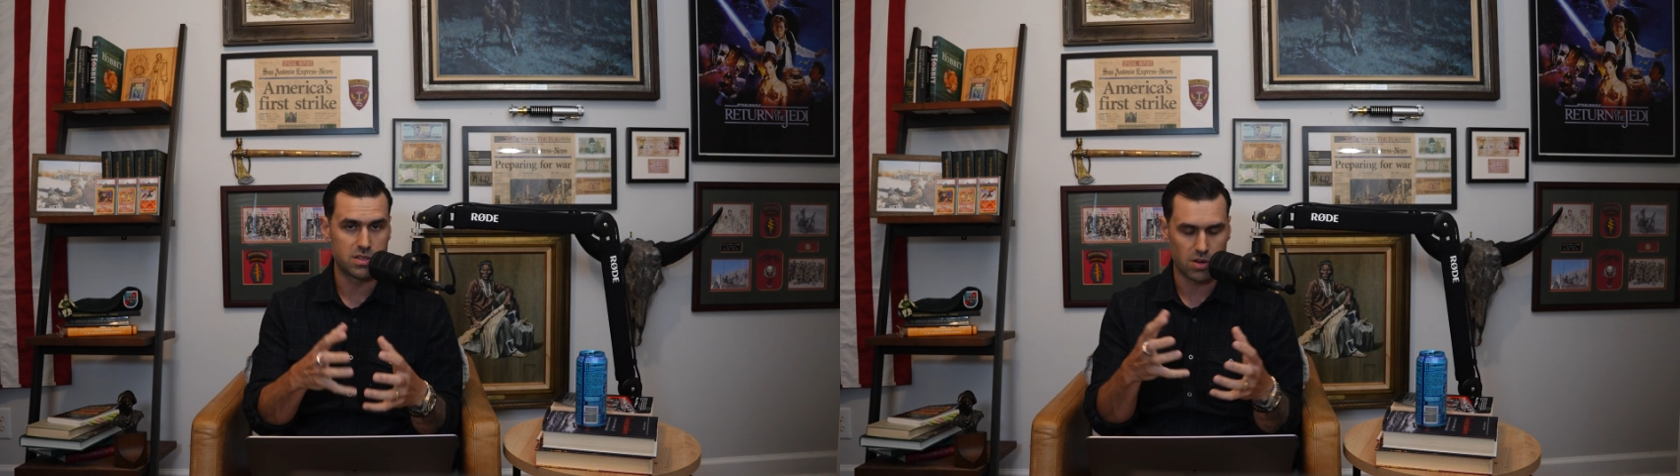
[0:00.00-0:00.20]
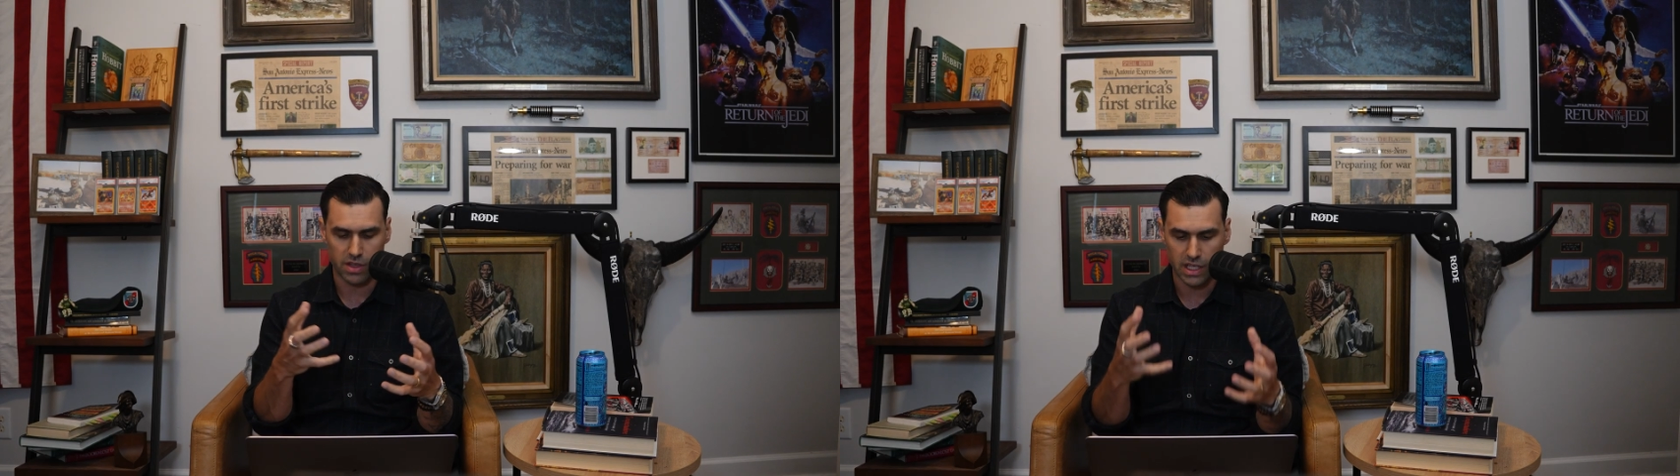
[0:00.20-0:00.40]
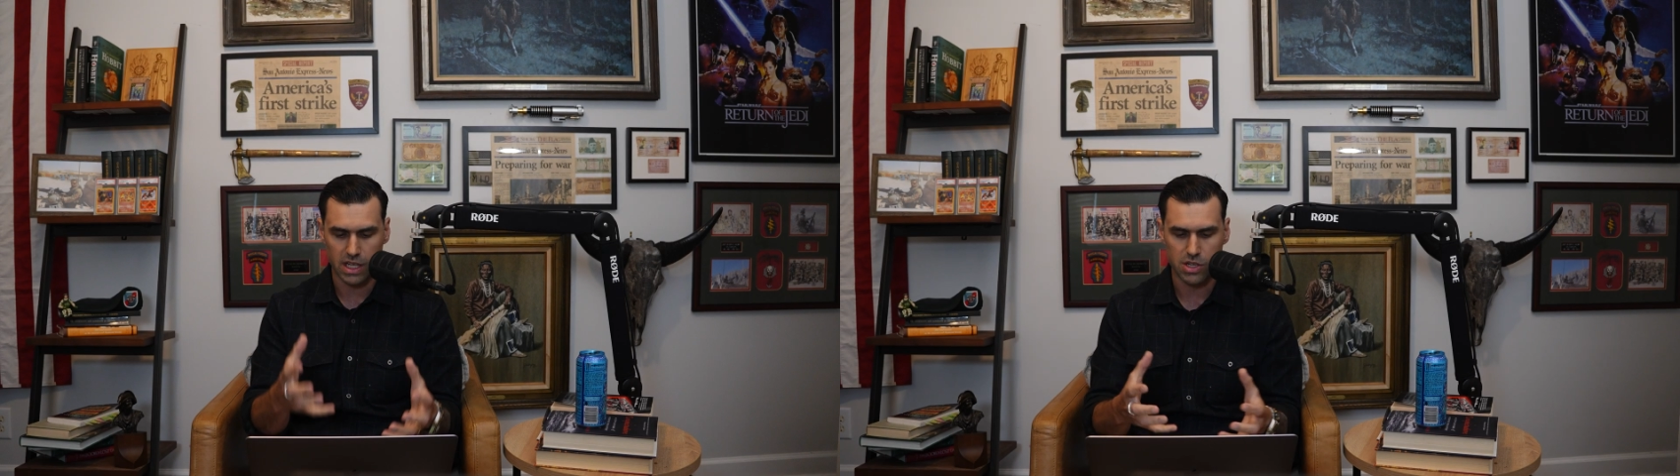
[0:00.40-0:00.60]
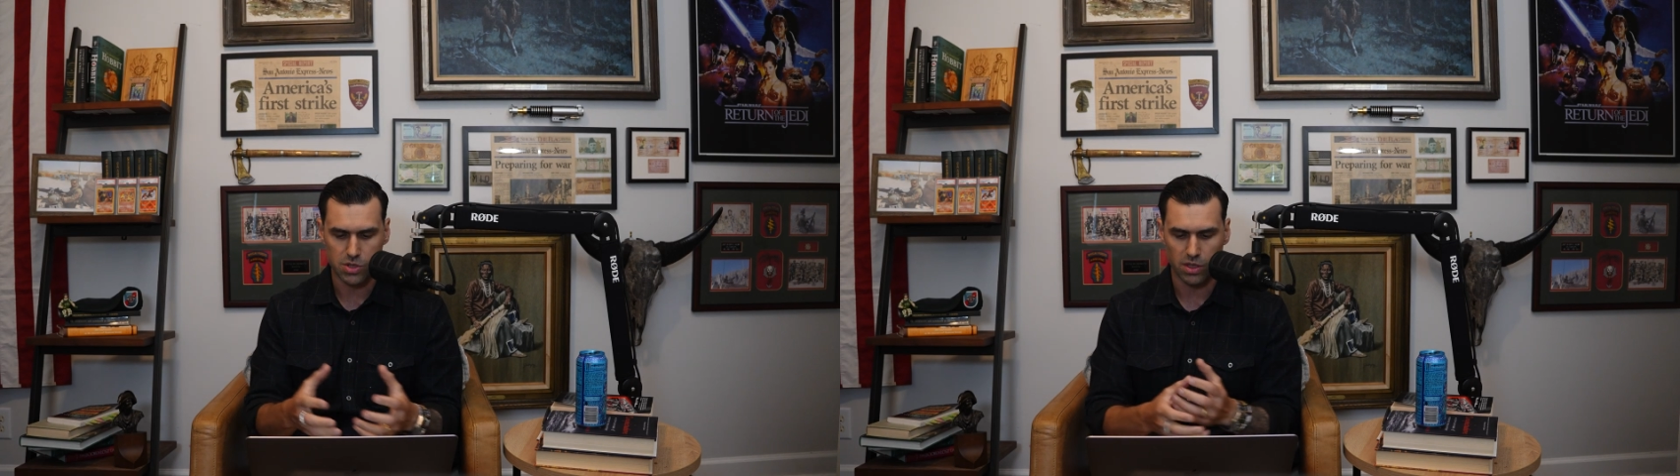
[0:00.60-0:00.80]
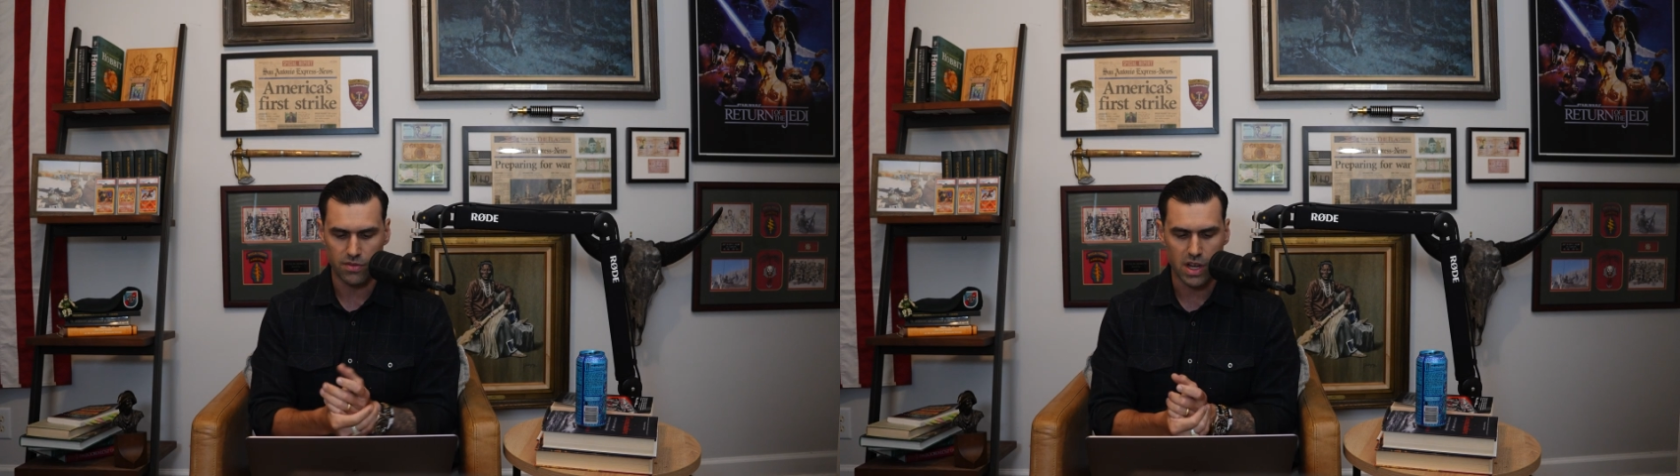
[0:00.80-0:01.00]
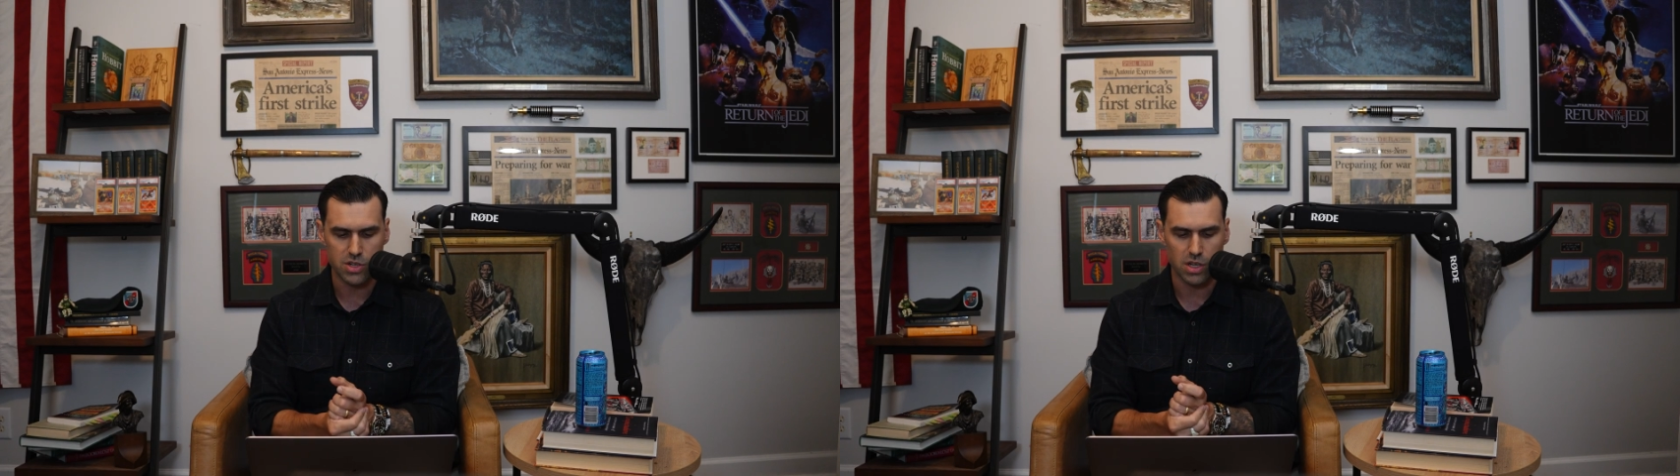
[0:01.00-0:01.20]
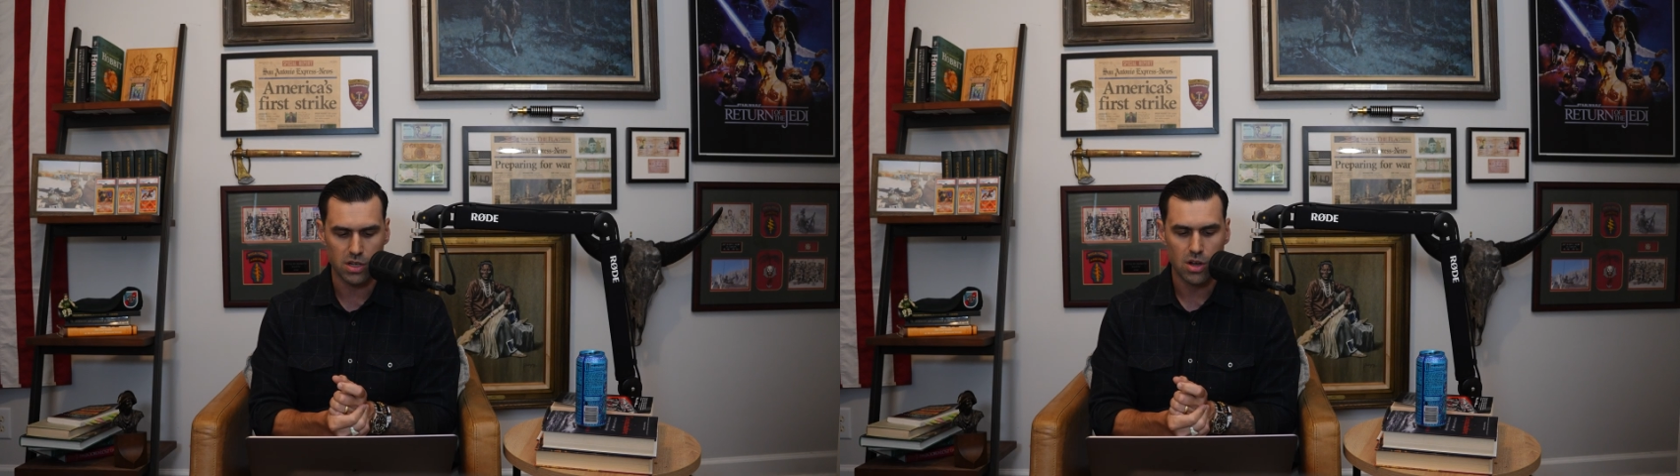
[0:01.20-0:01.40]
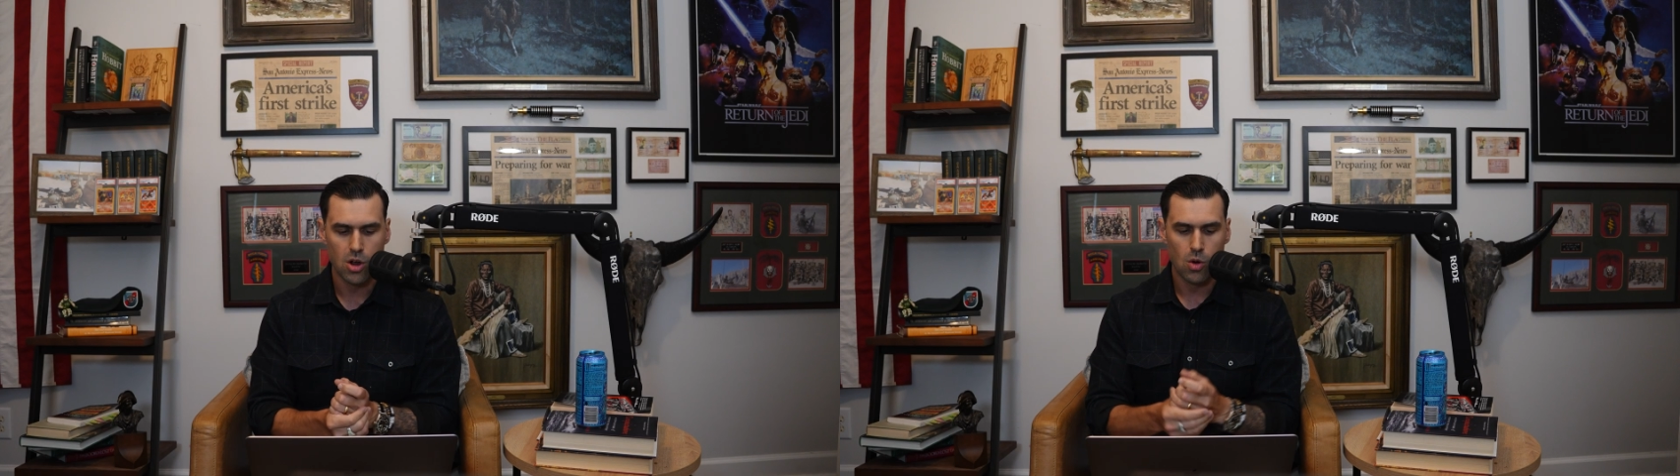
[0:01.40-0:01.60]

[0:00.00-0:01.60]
during the initial invasion